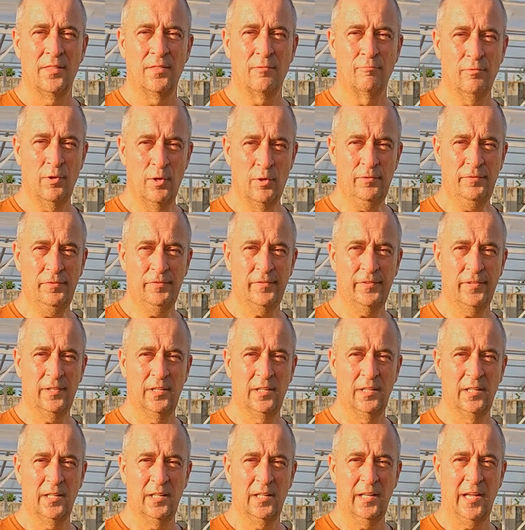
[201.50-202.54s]
The roof
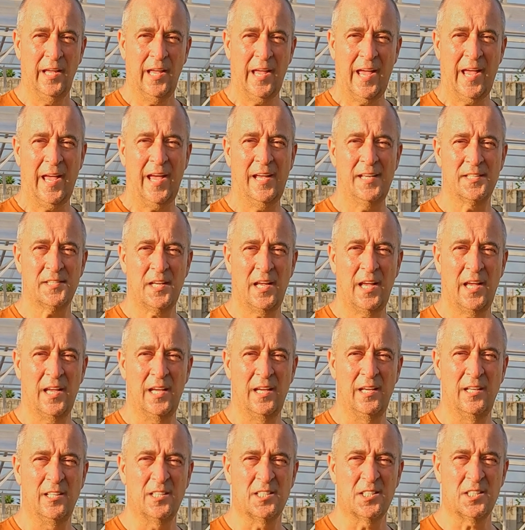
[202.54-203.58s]
has
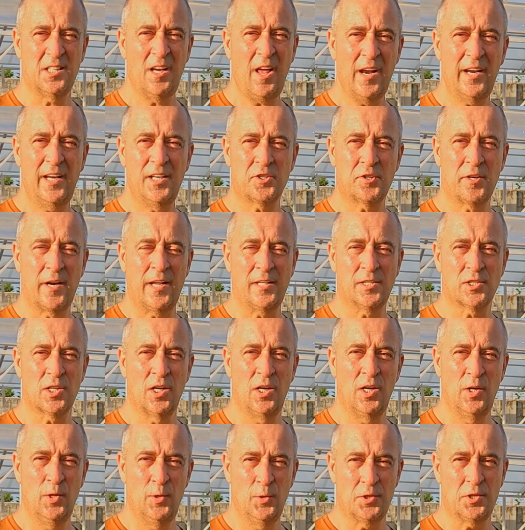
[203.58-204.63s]
a slightly
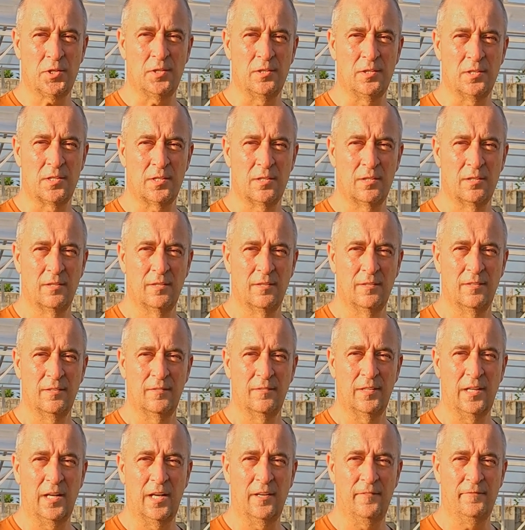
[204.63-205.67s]
translucent
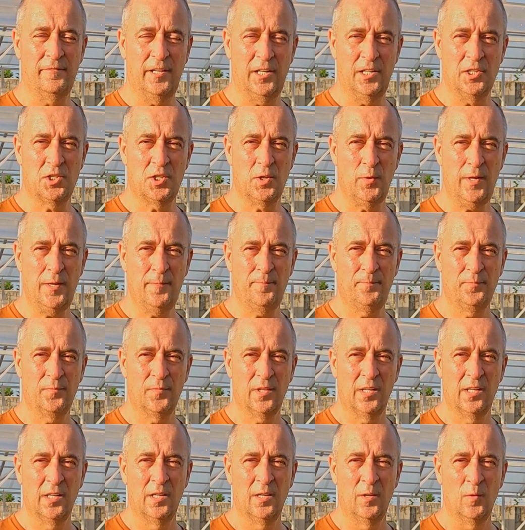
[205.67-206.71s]
finish to it,
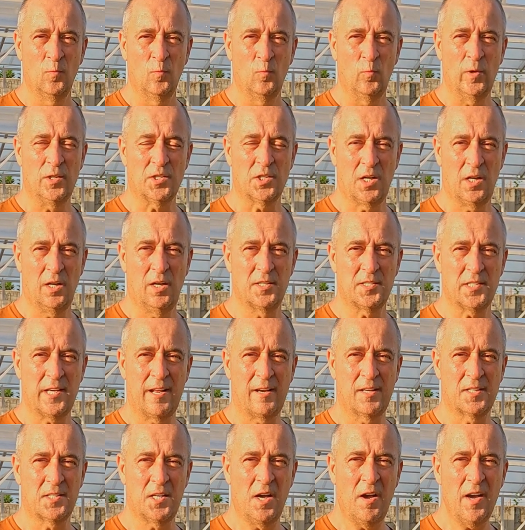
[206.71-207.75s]
which cuts
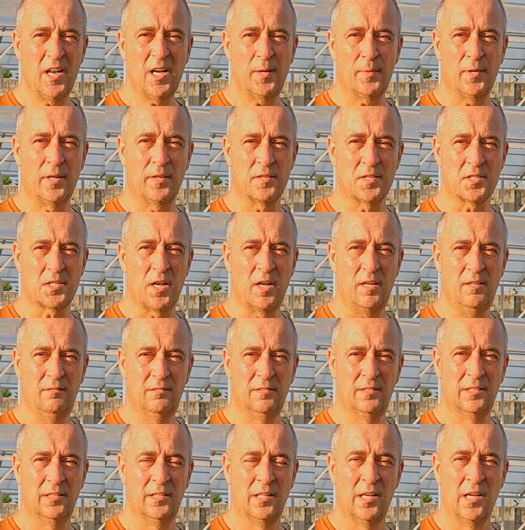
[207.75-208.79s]
out a tiny bit of the sun.
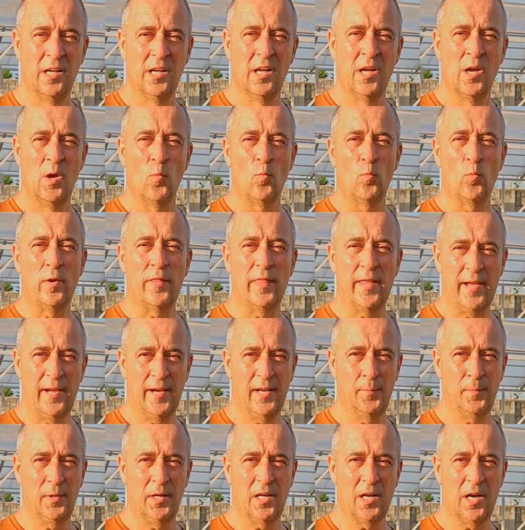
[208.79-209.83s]
We're then
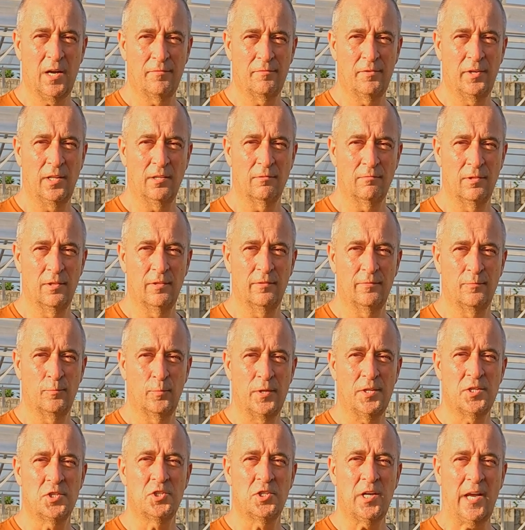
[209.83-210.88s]
going to be covering the roof
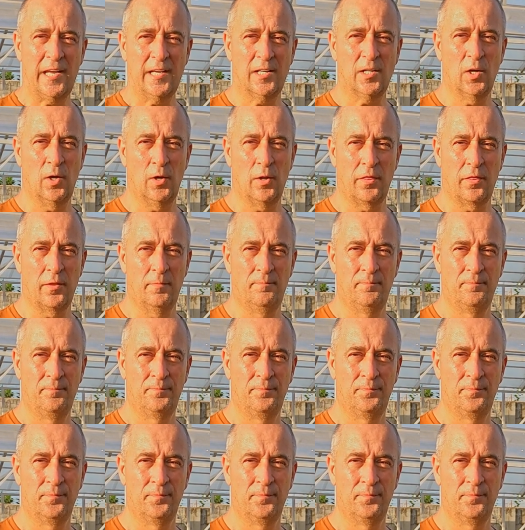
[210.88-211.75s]
with shade cloth.